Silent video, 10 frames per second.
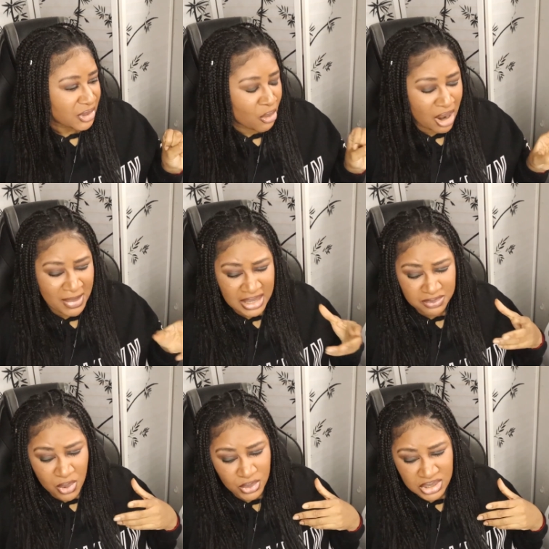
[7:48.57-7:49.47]
Or I
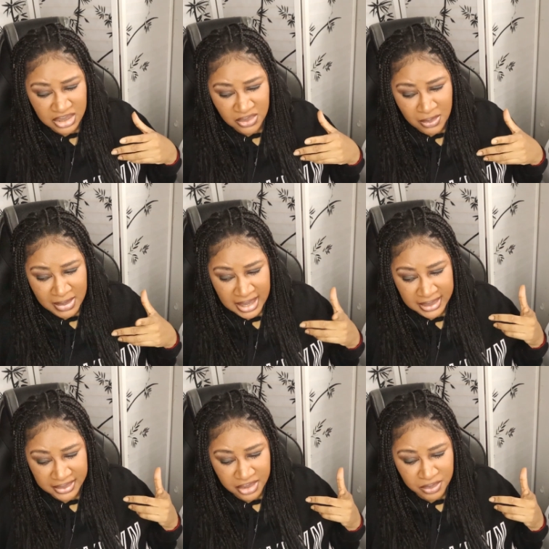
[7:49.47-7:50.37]
might post it on
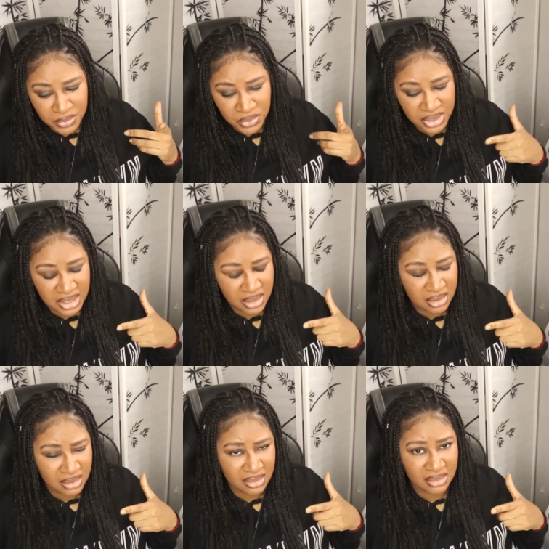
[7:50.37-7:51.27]
my community
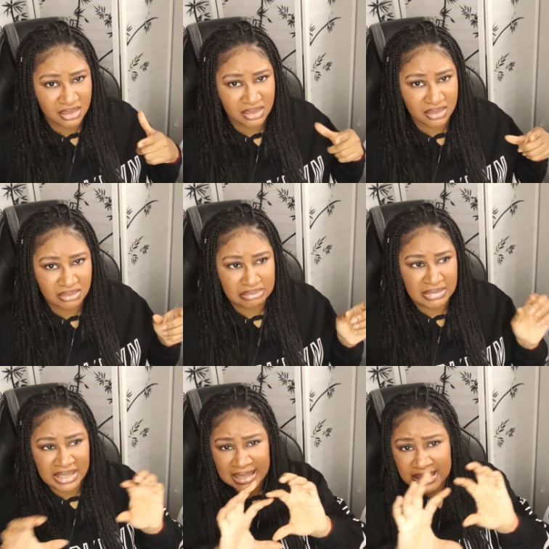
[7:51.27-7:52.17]
uh,
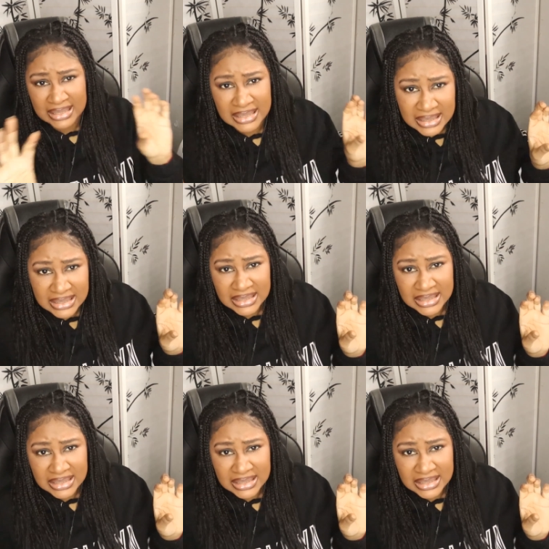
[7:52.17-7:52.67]
link.